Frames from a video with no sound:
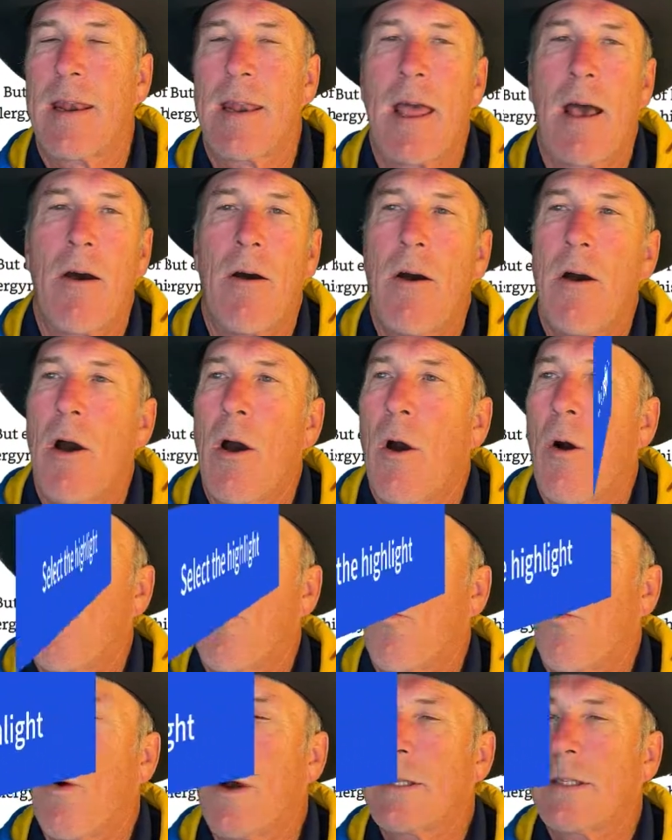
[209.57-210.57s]
Now,
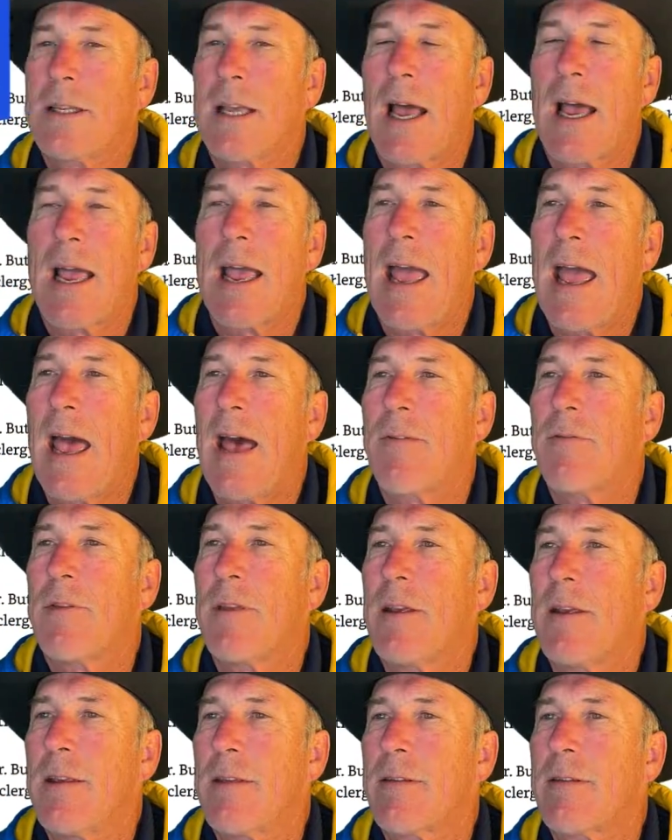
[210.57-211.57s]
once I have
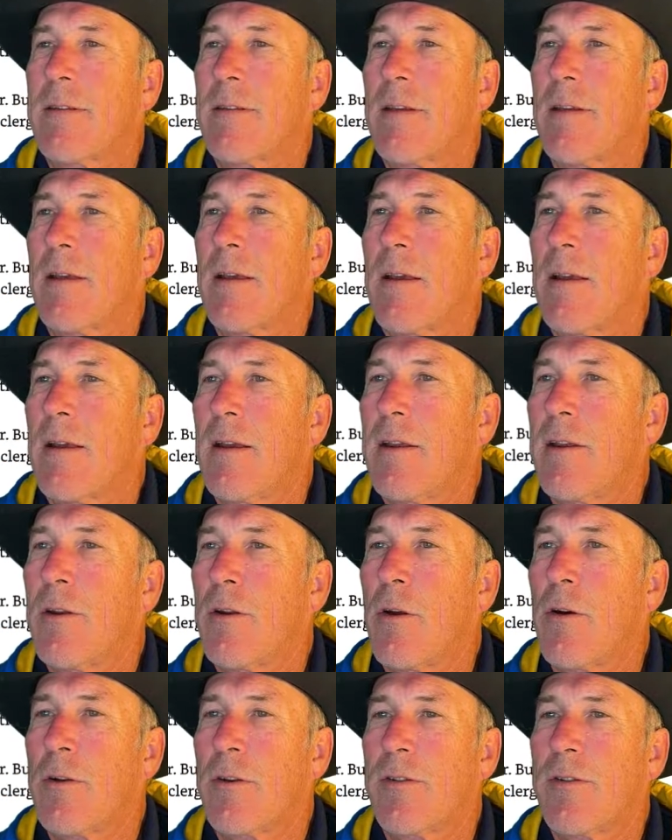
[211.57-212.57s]
these, you'll
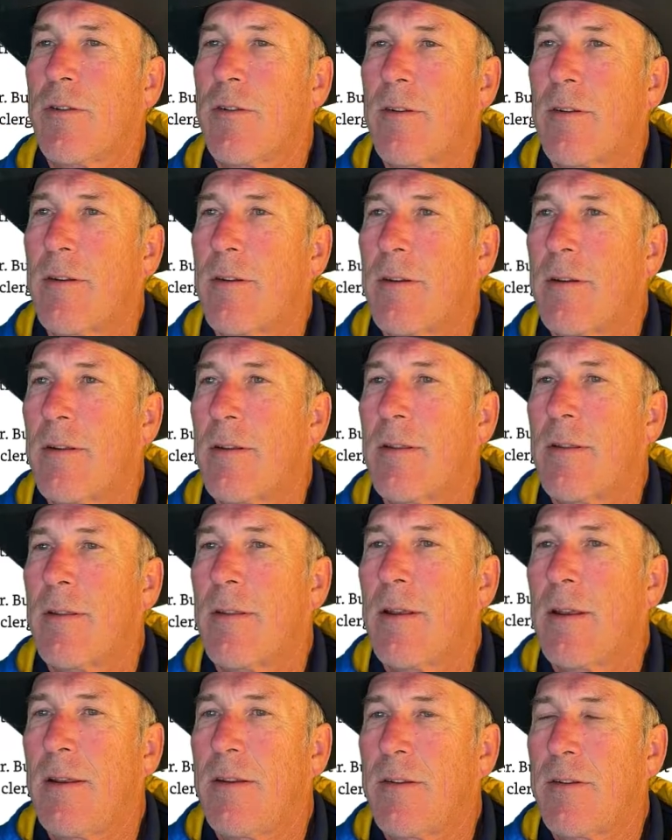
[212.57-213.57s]
notice
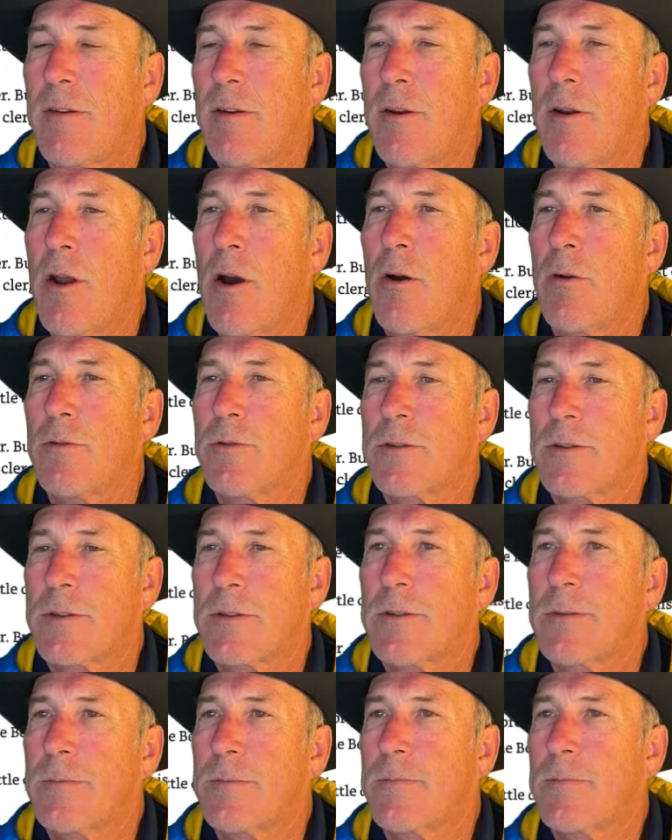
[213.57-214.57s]
these
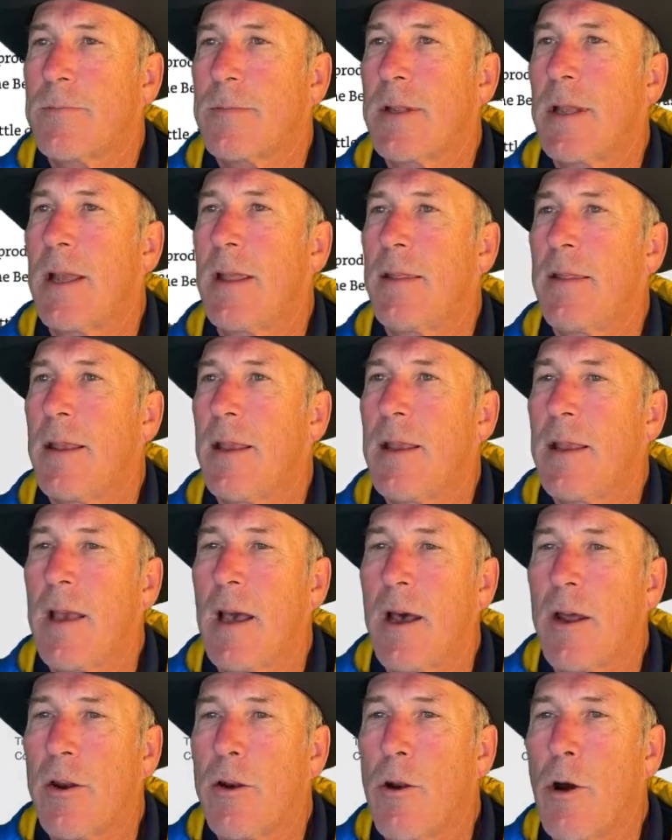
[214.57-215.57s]
notes in
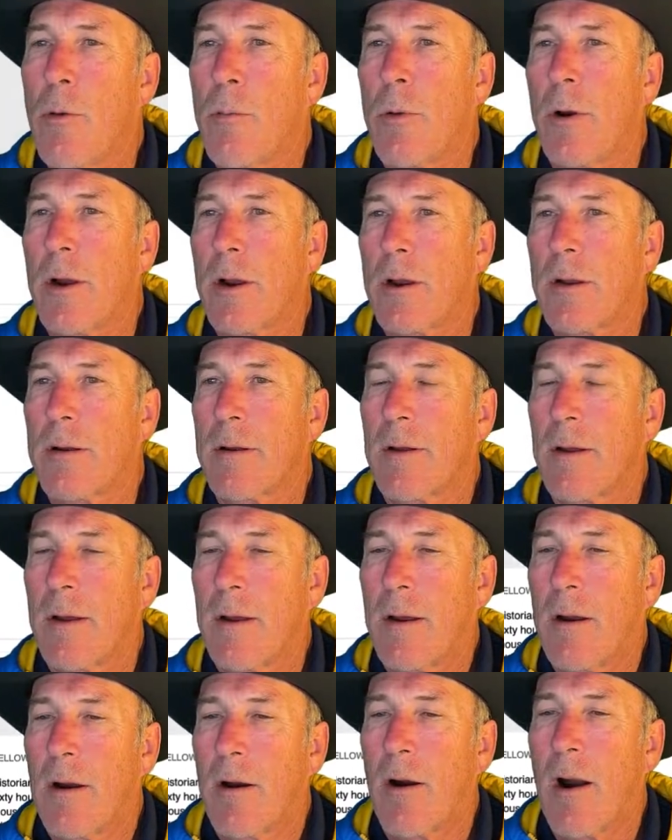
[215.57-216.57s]
the notebook
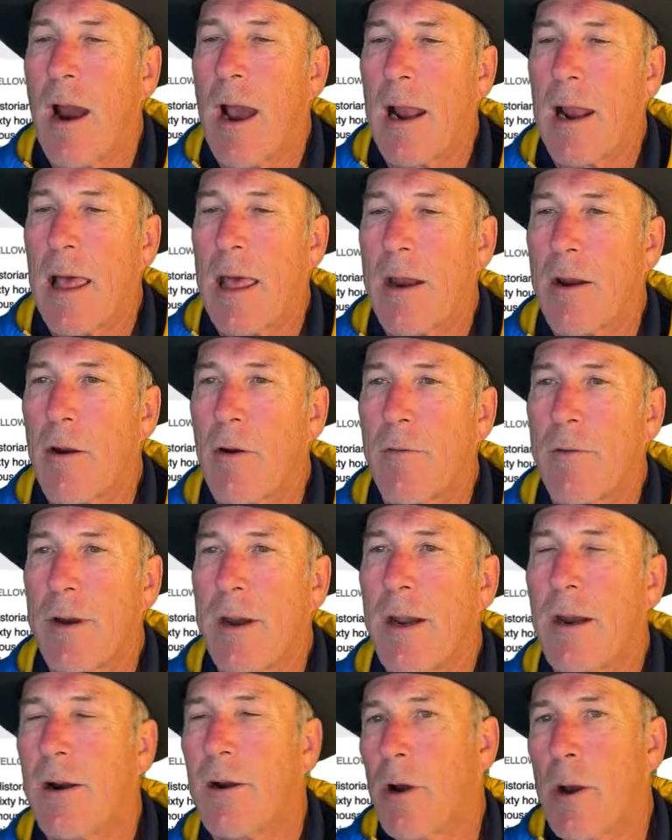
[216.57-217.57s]
are highlighted over
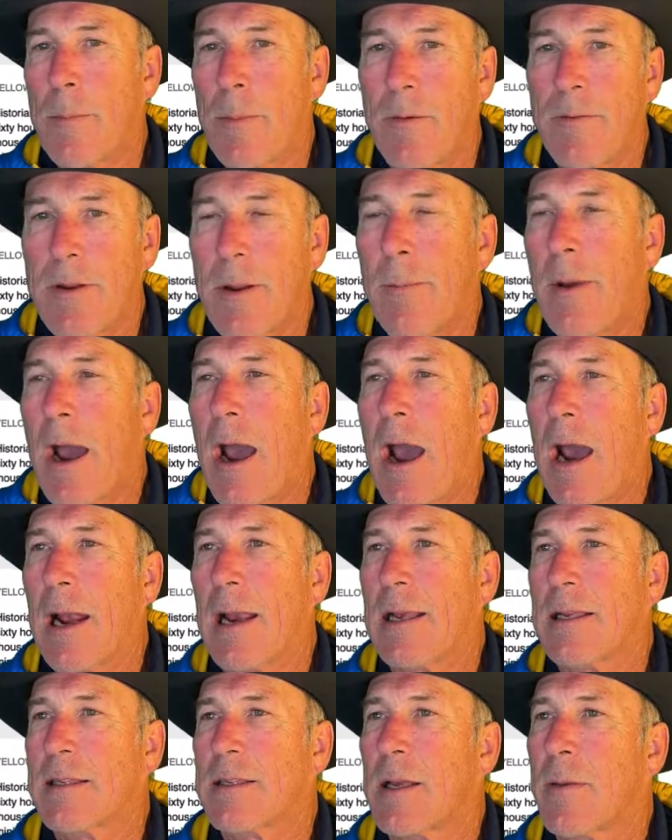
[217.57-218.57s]
here. Every time I
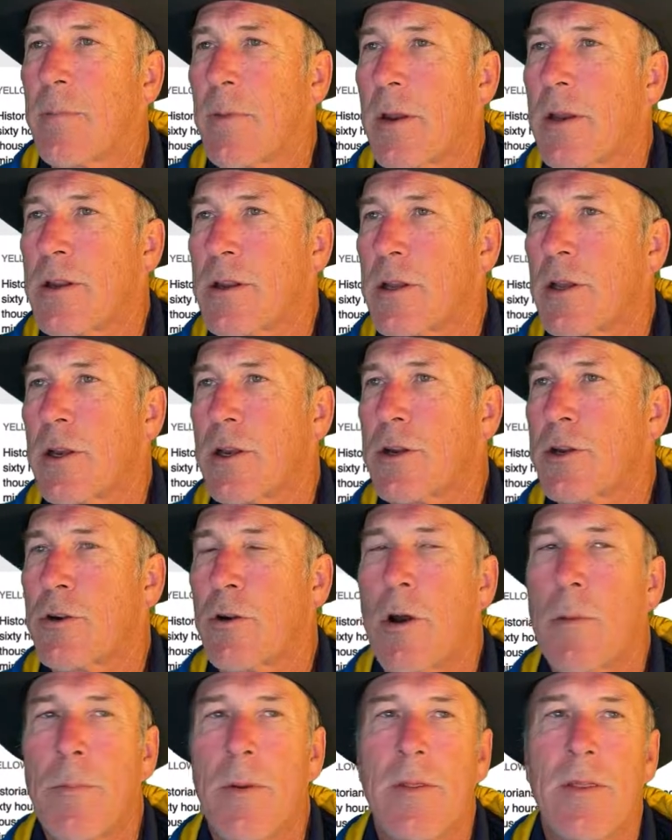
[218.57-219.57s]
highlight something, it's going to show
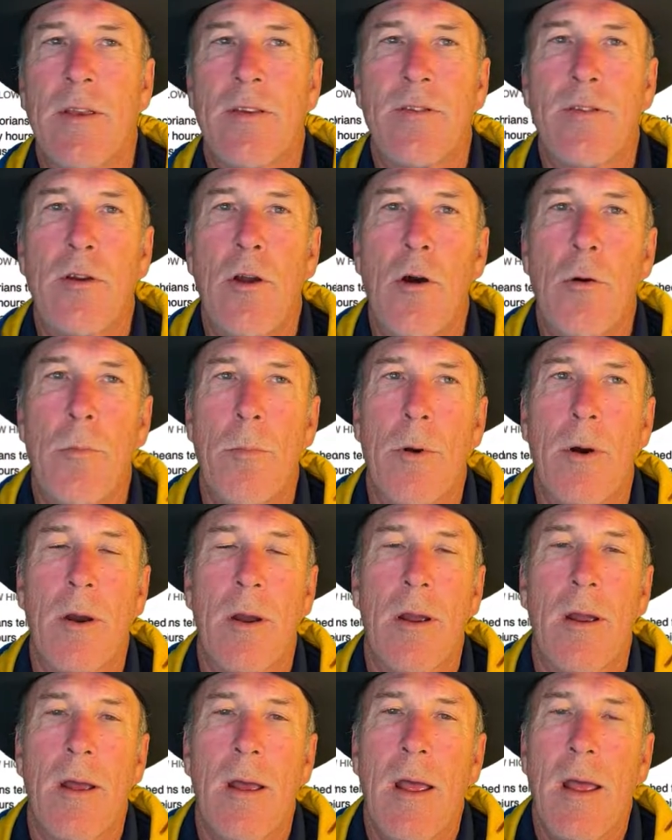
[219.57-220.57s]
up in this notebook.
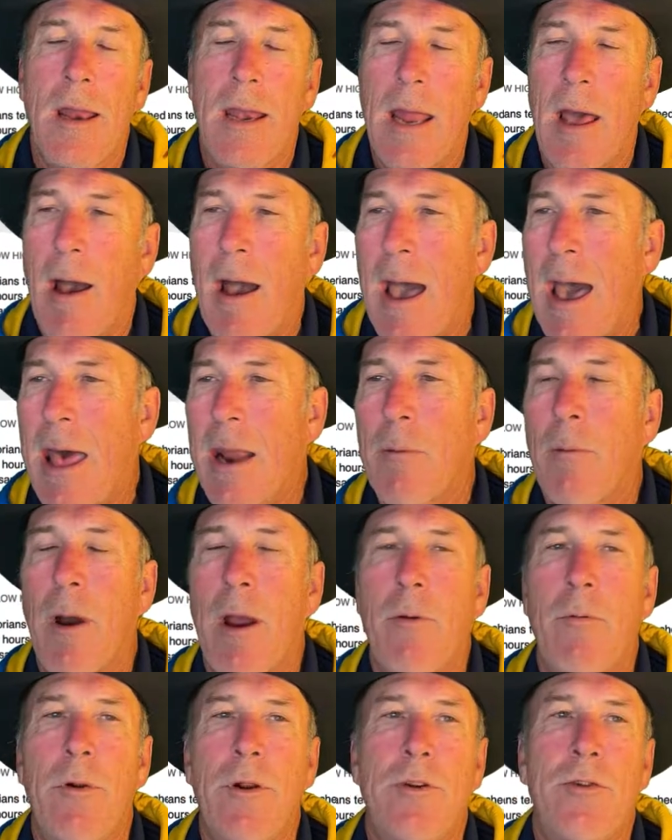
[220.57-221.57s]
Now, how do I
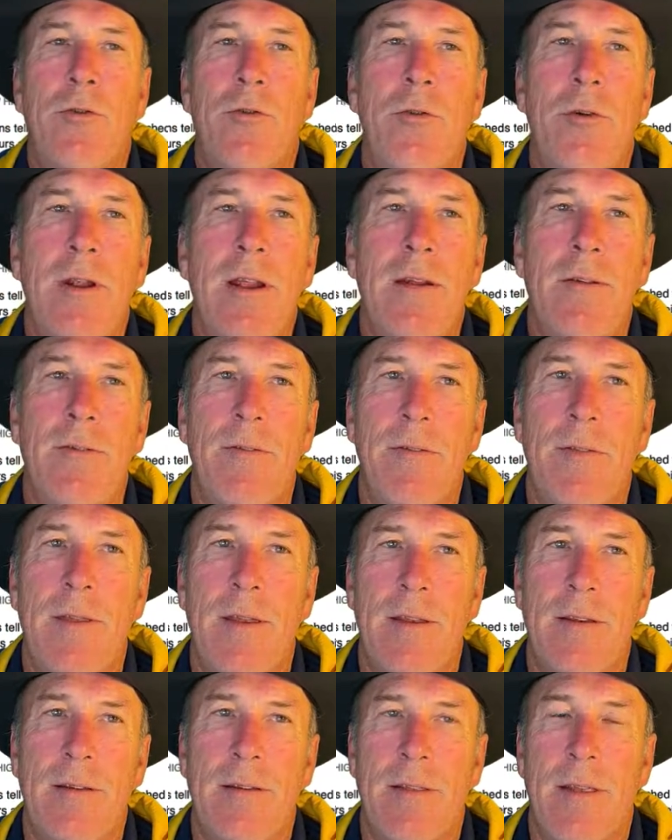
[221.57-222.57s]
retrieve
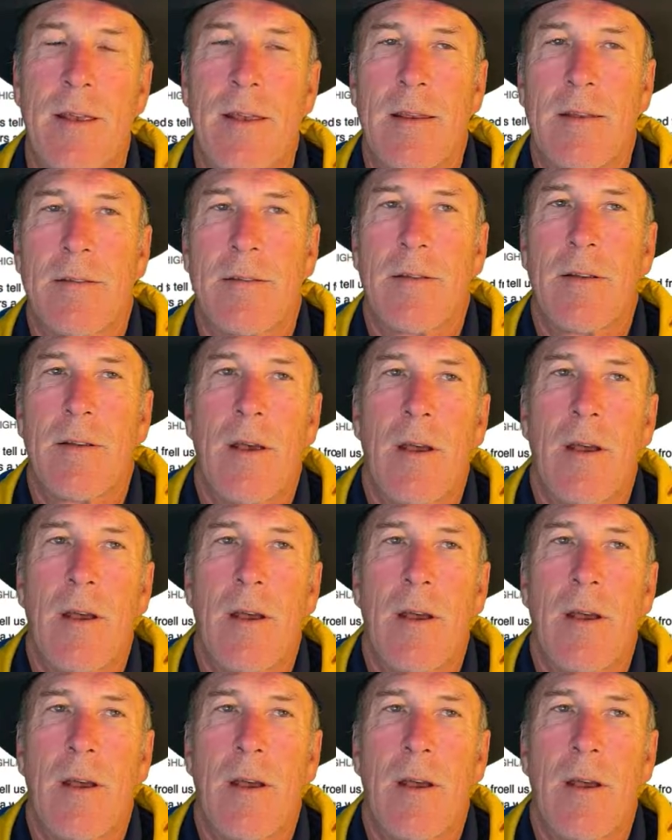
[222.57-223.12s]
these things?